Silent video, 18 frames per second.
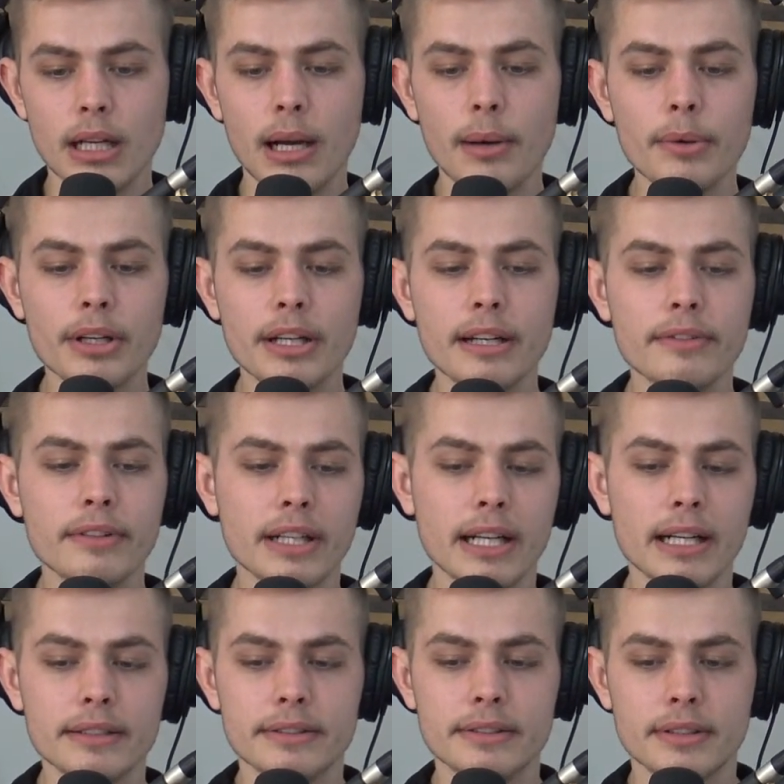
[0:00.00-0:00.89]
I would have never
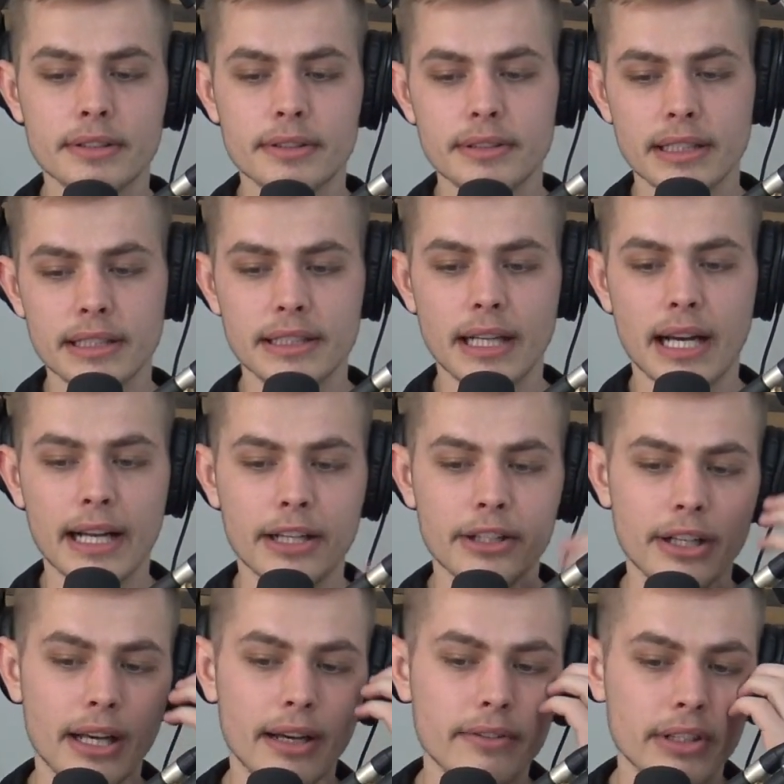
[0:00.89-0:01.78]
guessed that I
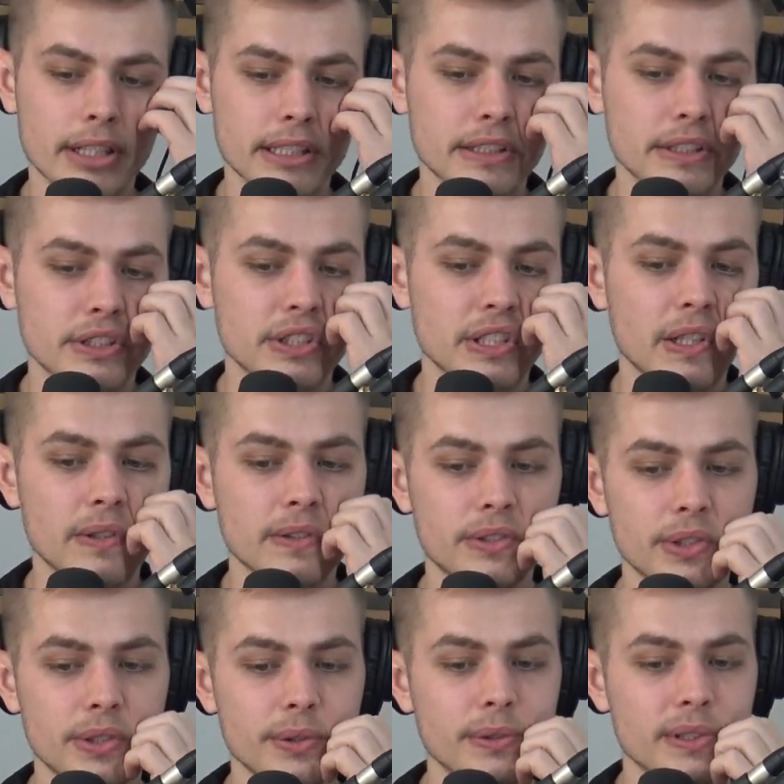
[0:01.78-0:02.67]
could ever get the show
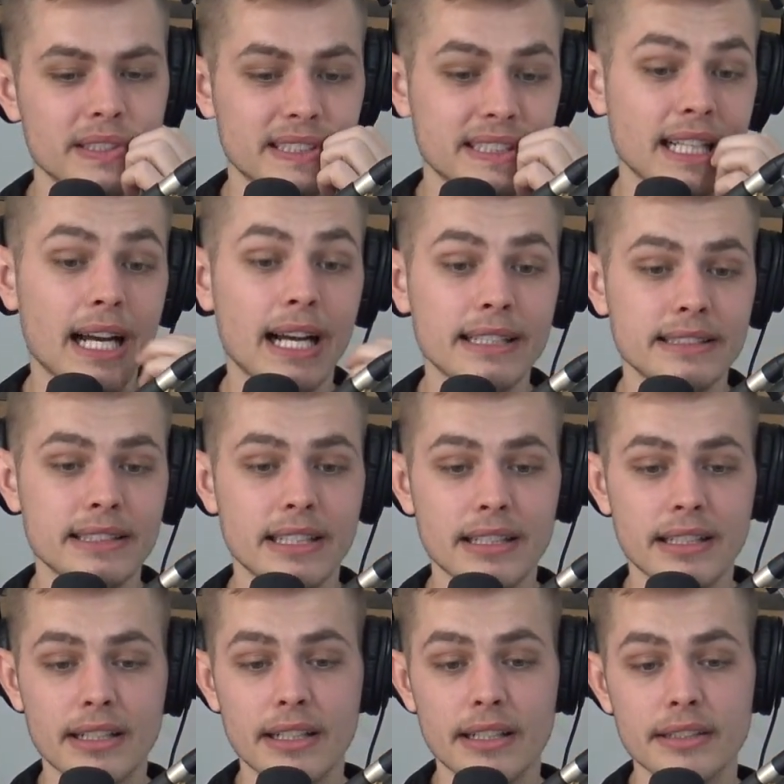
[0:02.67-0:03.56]
to the size
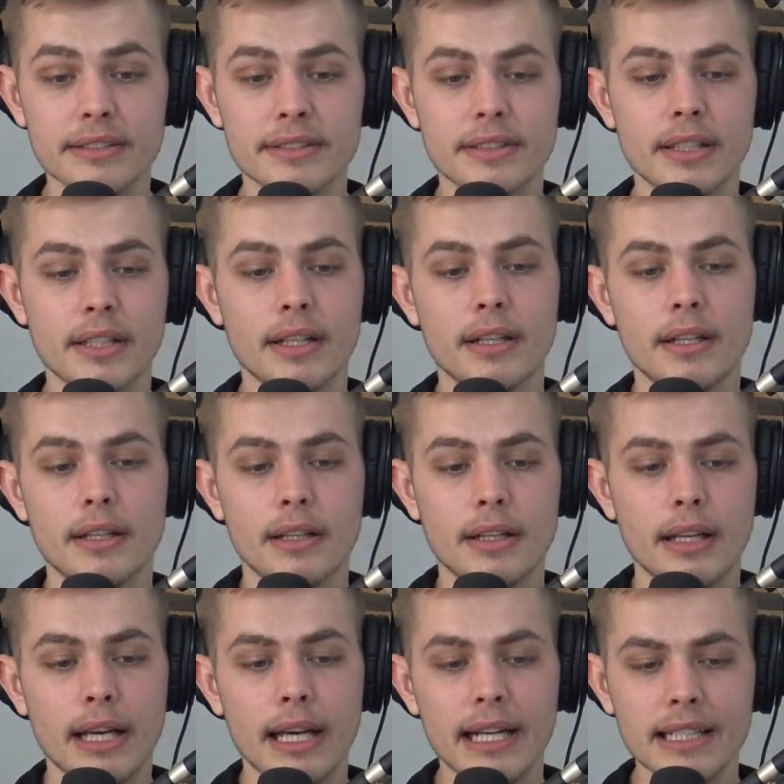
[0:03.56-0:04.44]
that it is.
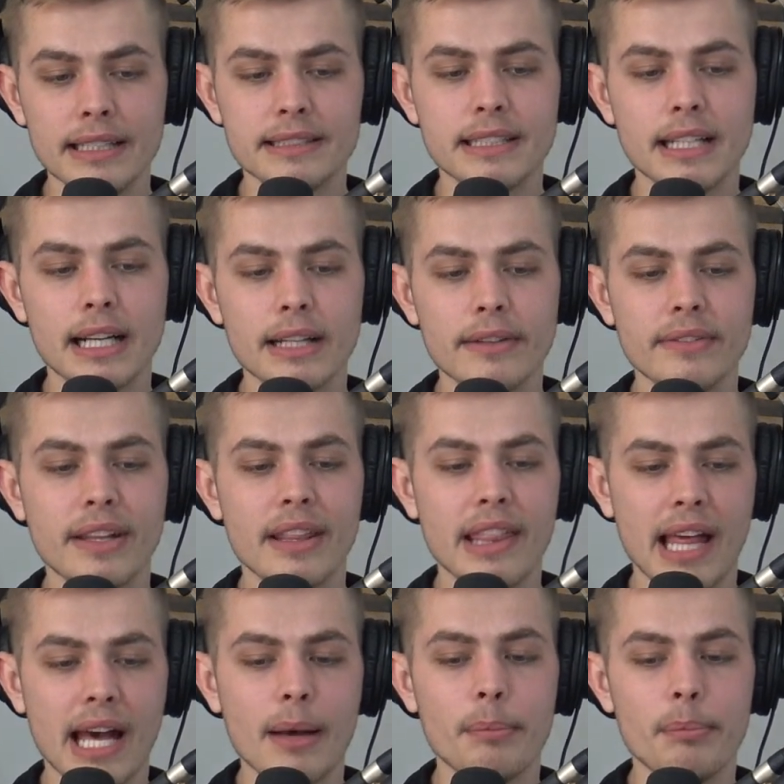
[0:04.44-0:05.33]
And it's not
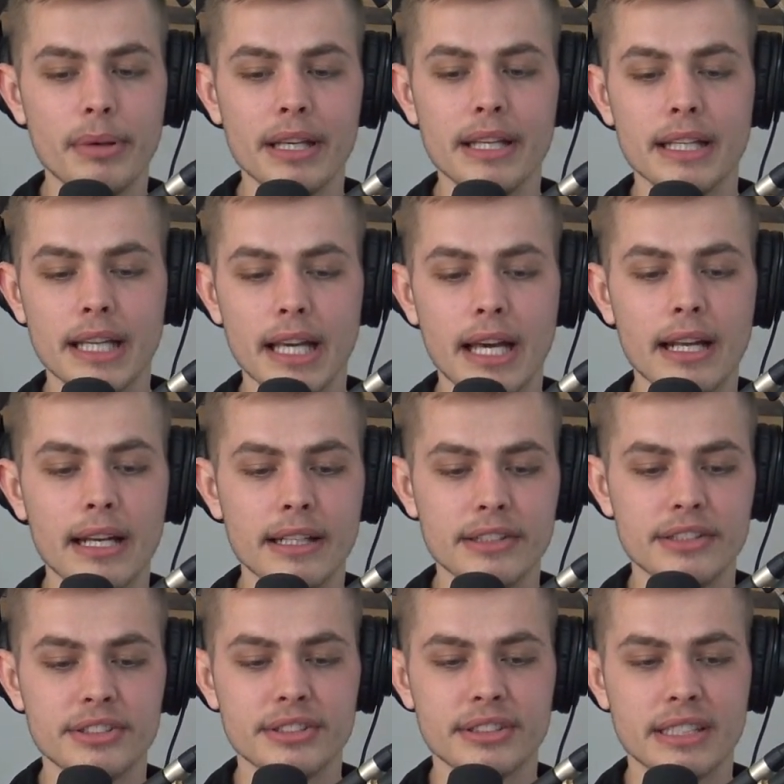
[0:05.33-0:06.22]
even that big yet.
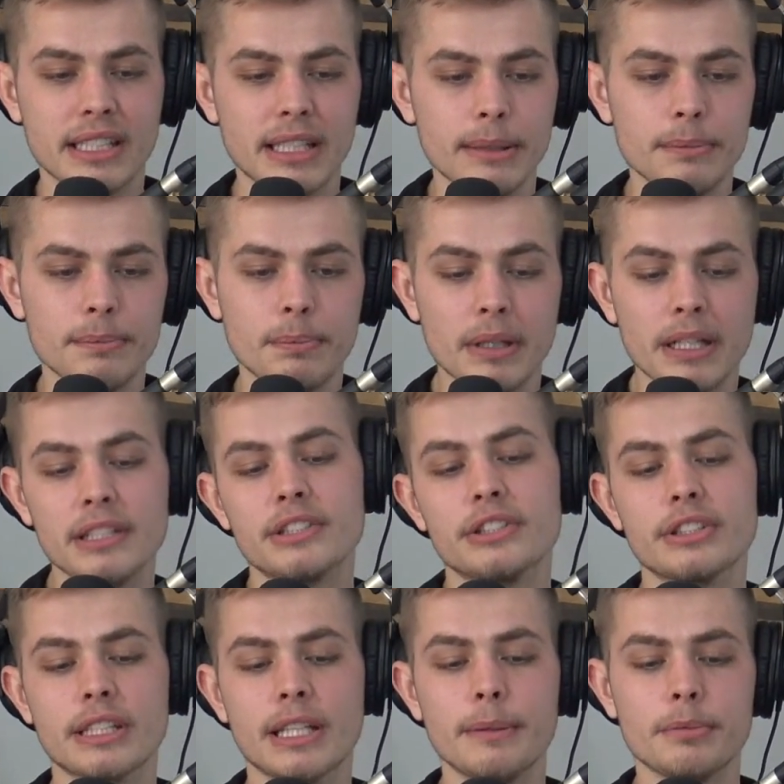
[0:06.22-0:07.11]
It's just keep, but it
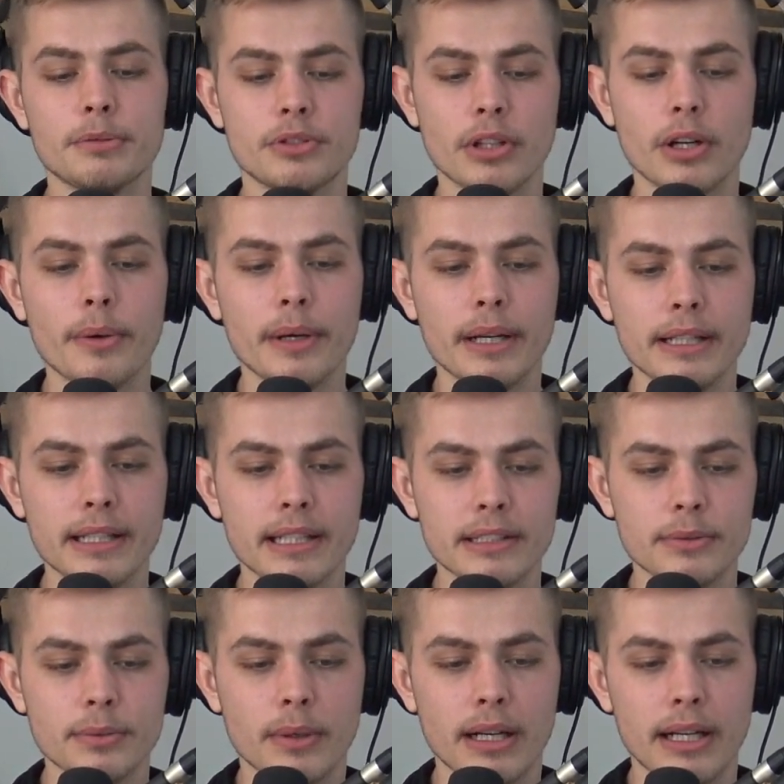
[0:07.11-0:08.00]
just keeps growing, and
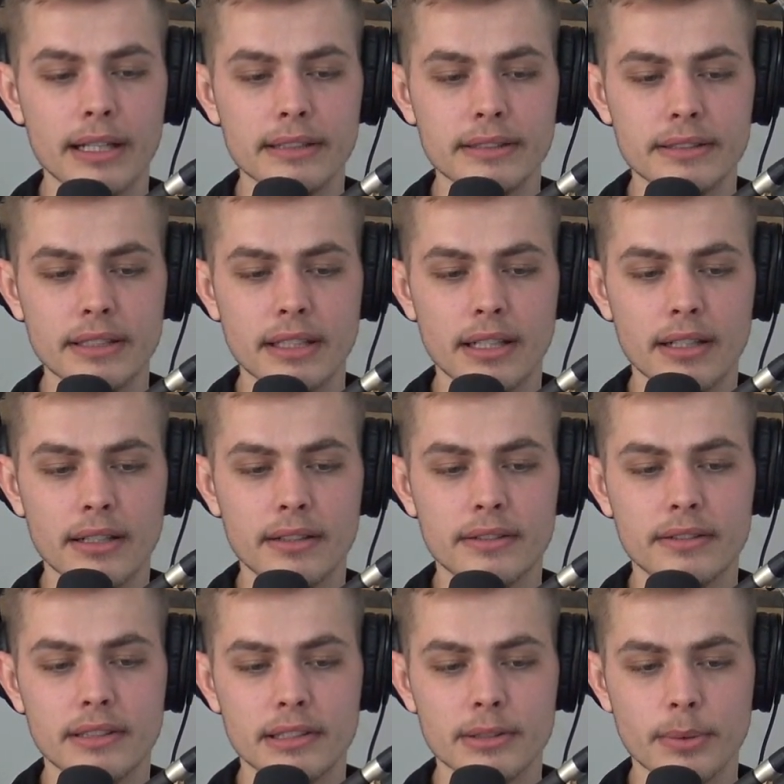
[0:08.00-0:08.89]
that's why it's uh,
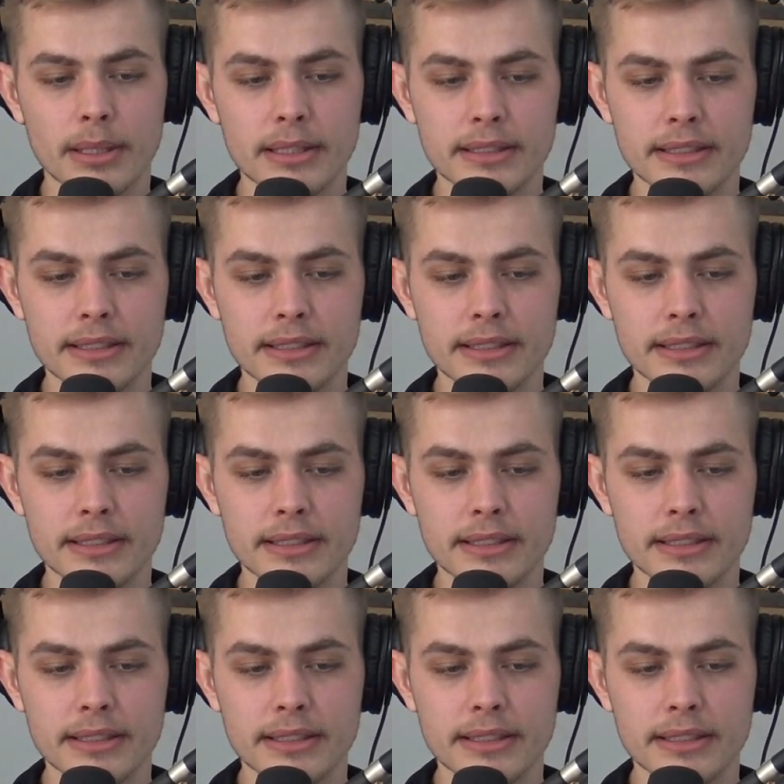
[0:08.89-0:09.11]
that's why